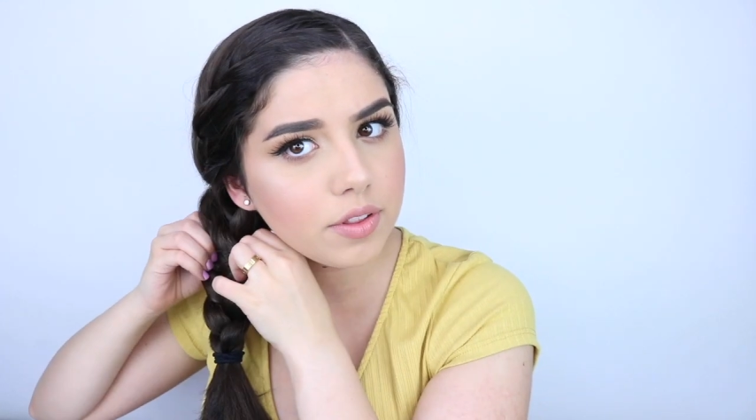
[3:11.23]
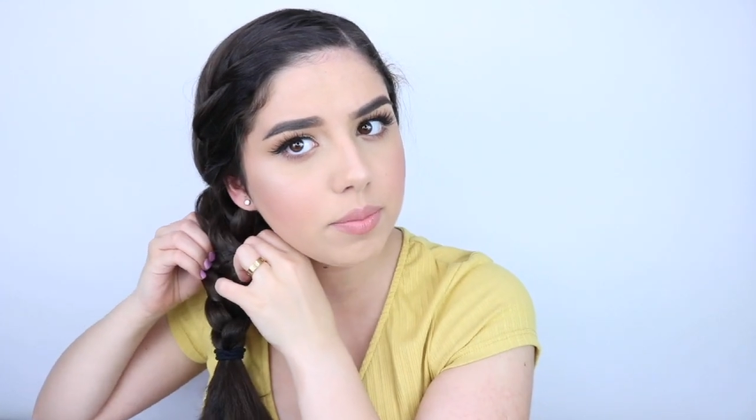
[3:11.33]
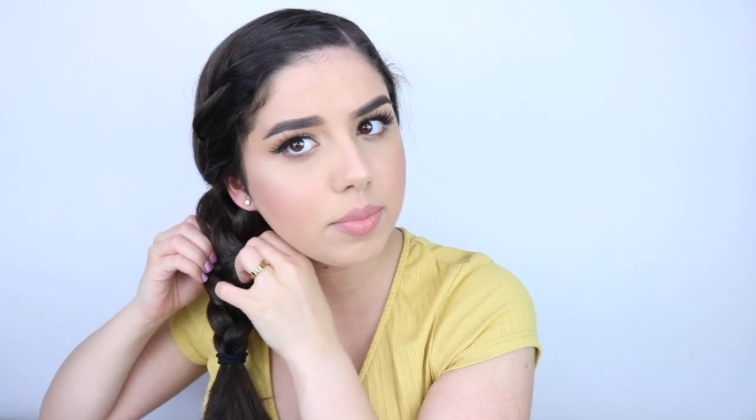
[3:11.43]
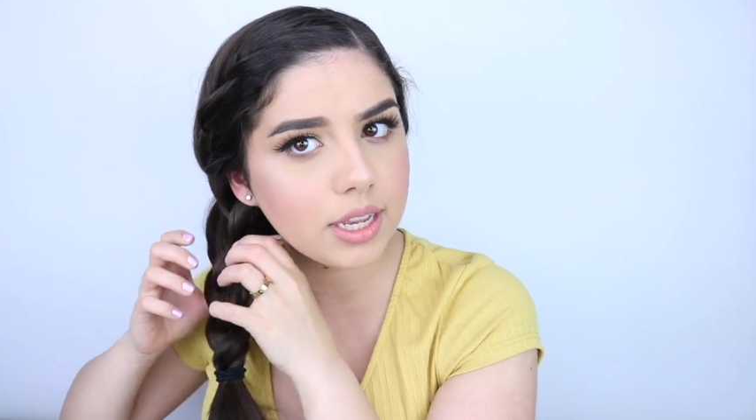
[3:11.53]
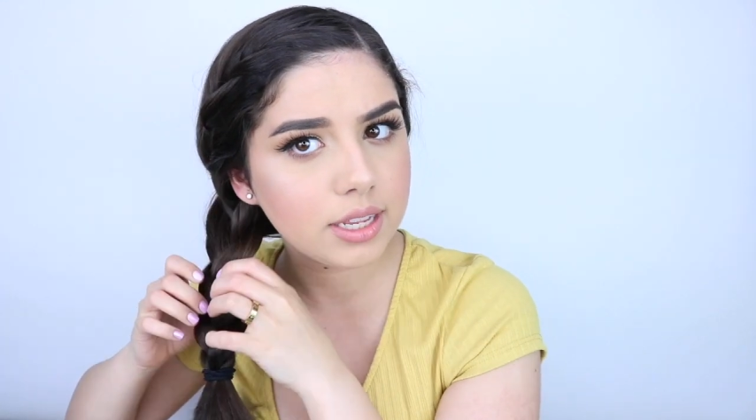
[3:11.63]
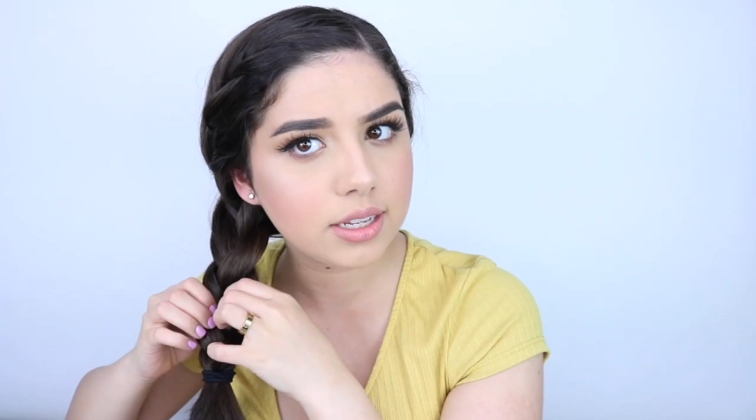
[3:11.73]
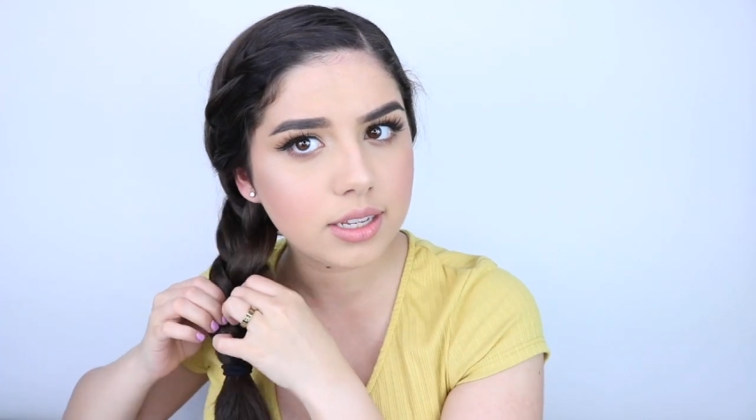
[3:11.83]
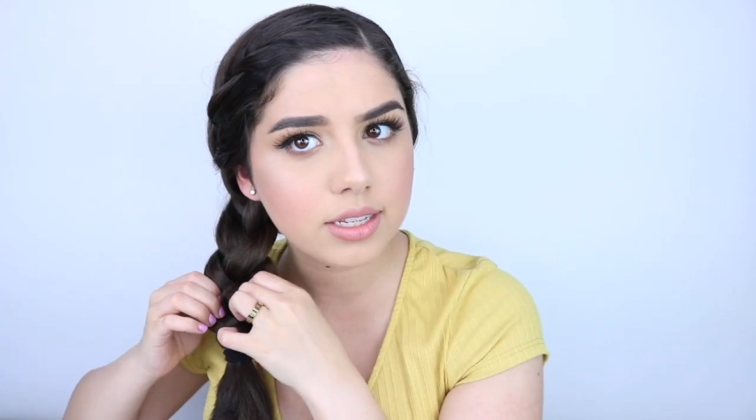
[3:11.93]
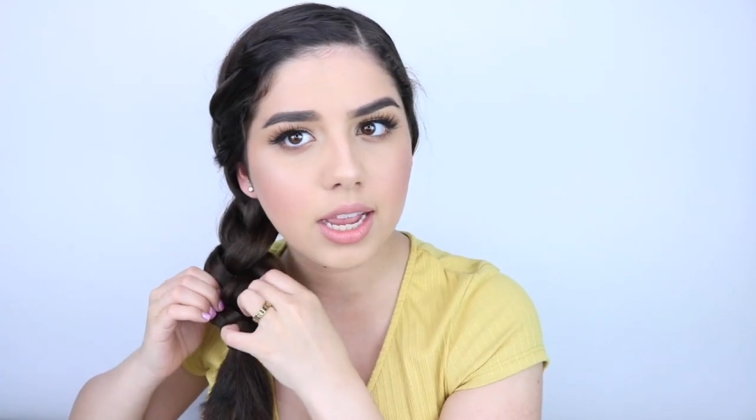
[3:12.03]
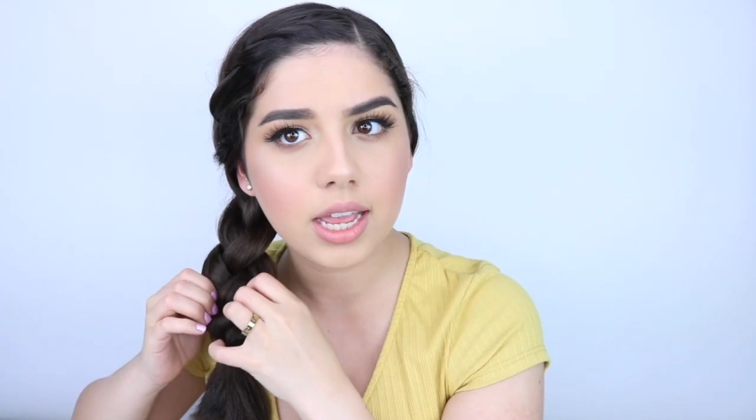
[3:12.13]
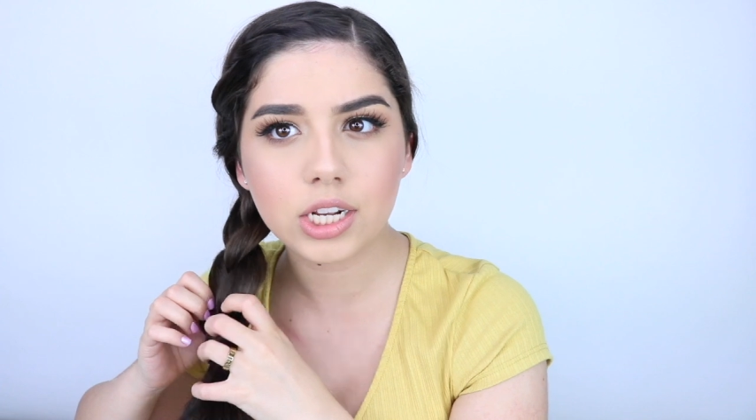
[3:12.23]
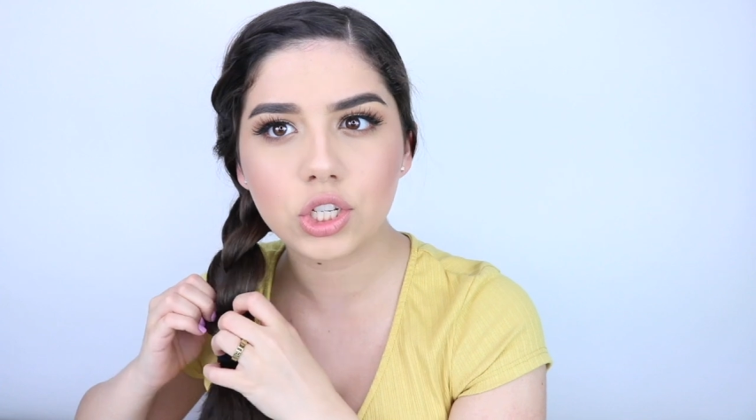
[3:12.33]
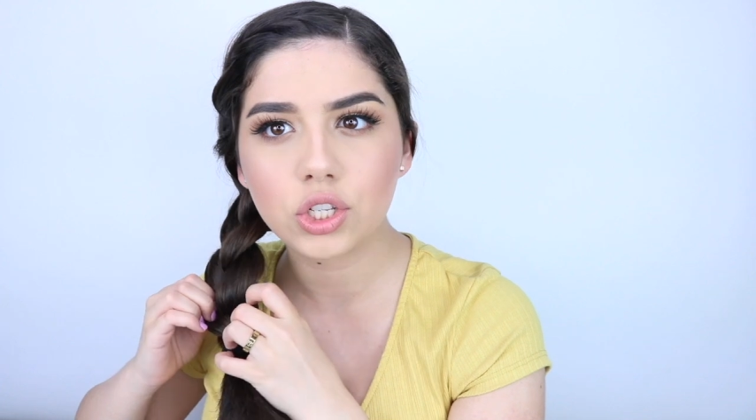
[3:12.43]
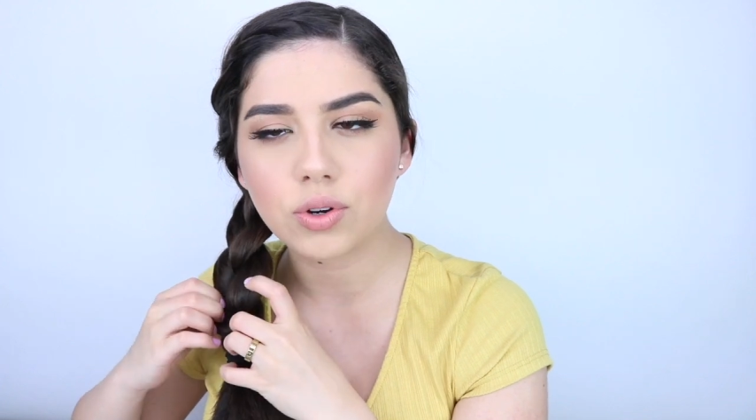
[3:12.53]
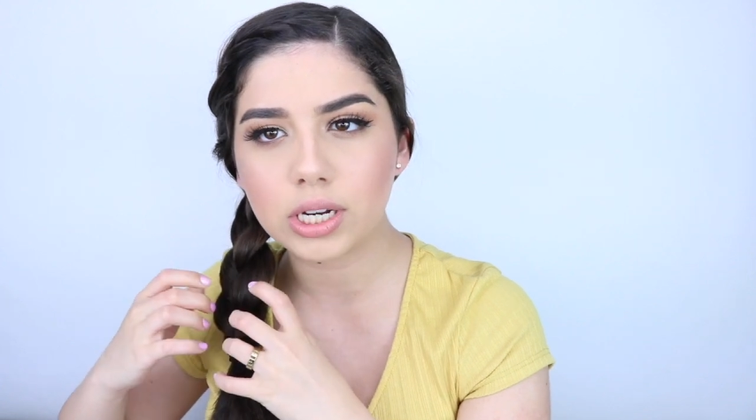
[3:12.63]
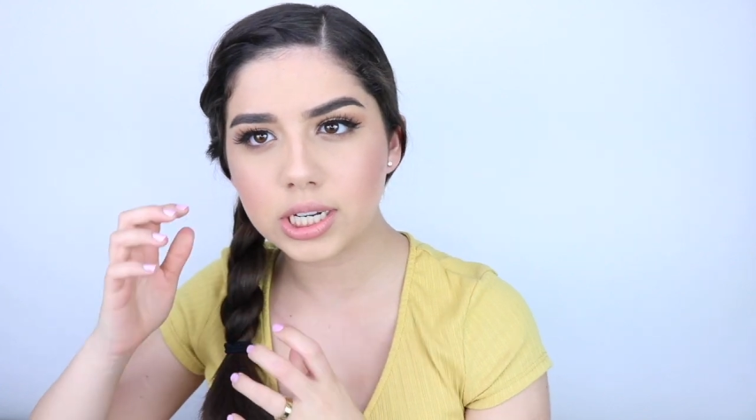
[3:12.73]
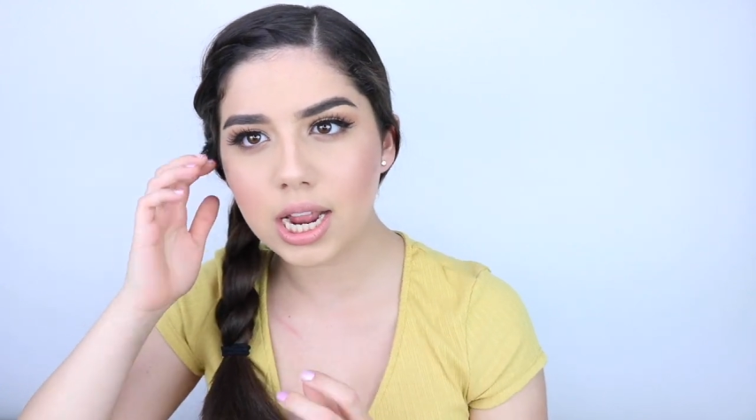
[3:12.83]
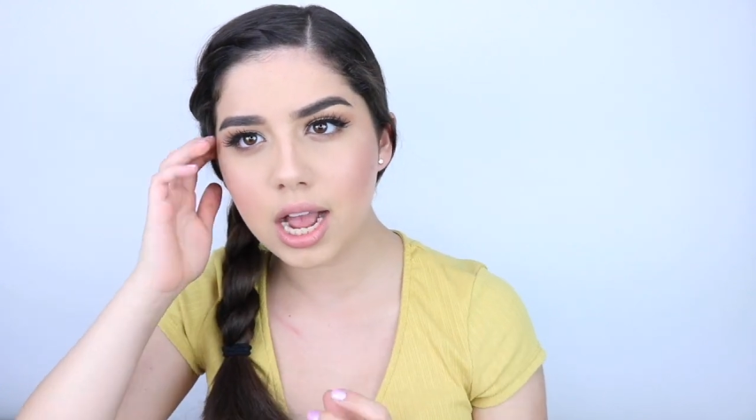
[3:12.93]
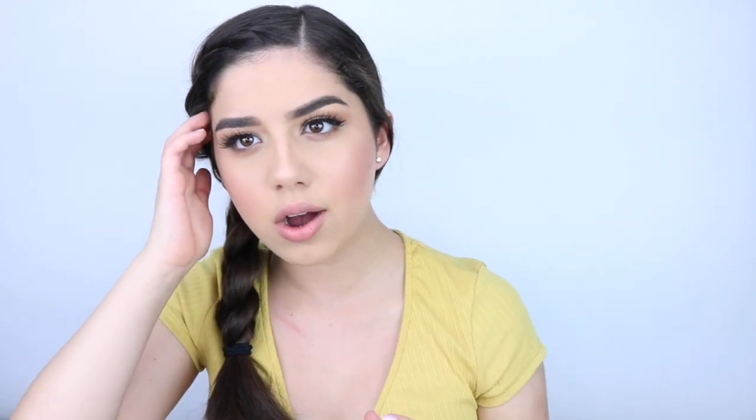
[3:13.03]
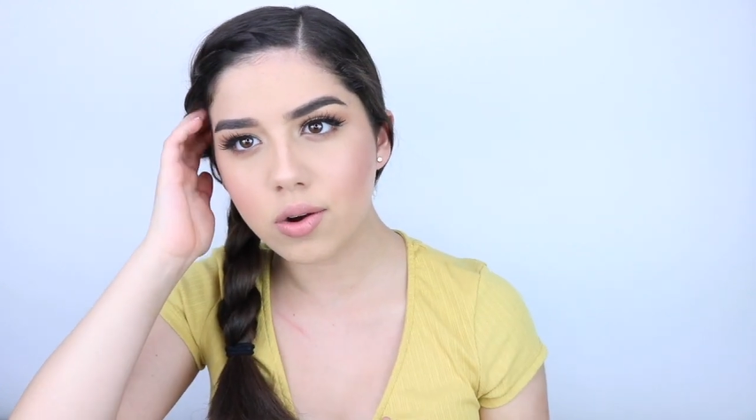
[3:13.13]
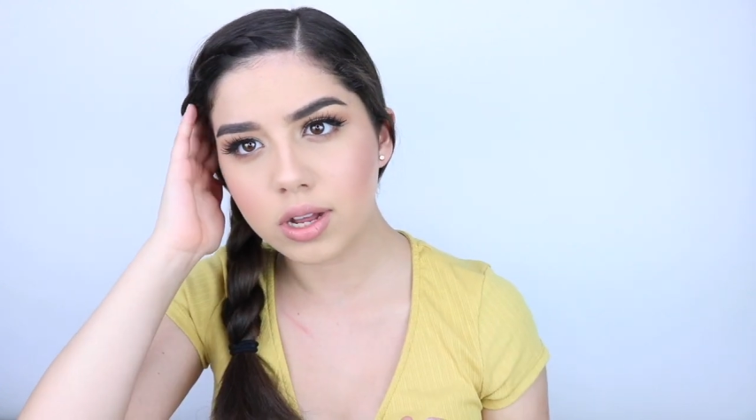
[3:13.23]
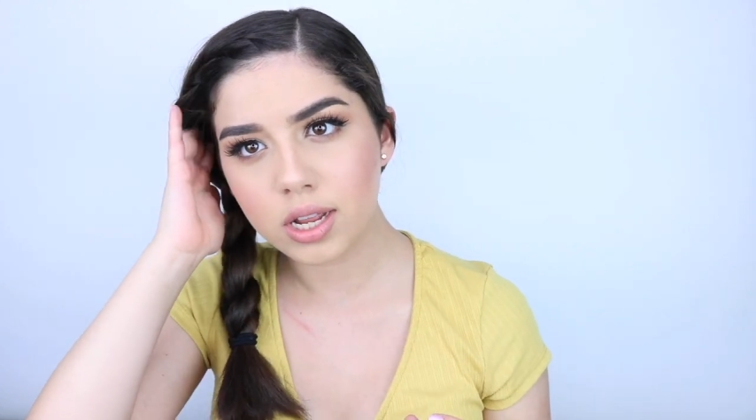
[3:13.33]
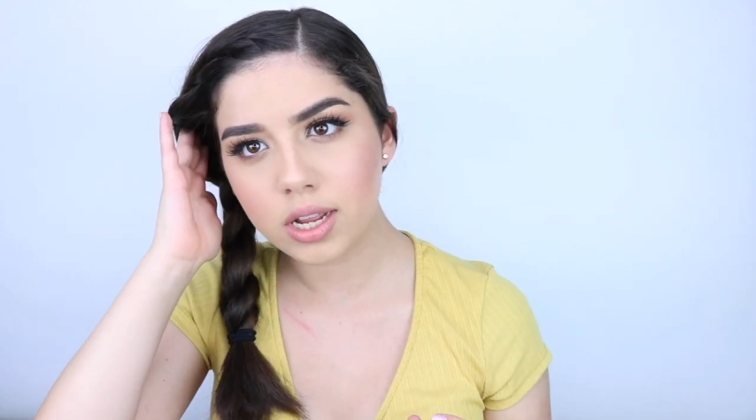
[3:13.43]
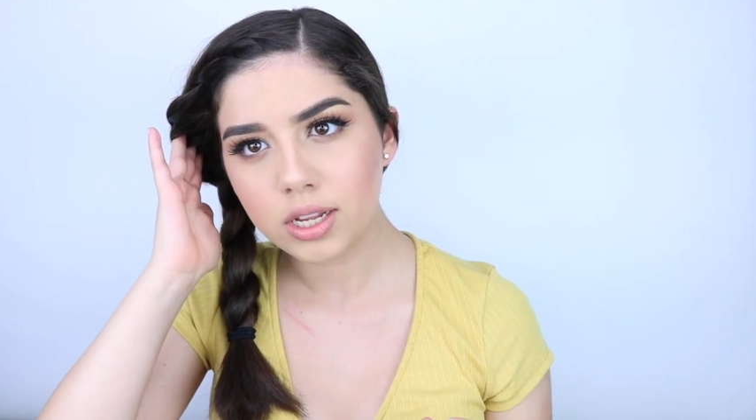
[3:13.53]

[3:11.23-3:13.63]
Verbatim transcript: of the pieces and kind of just stretch it out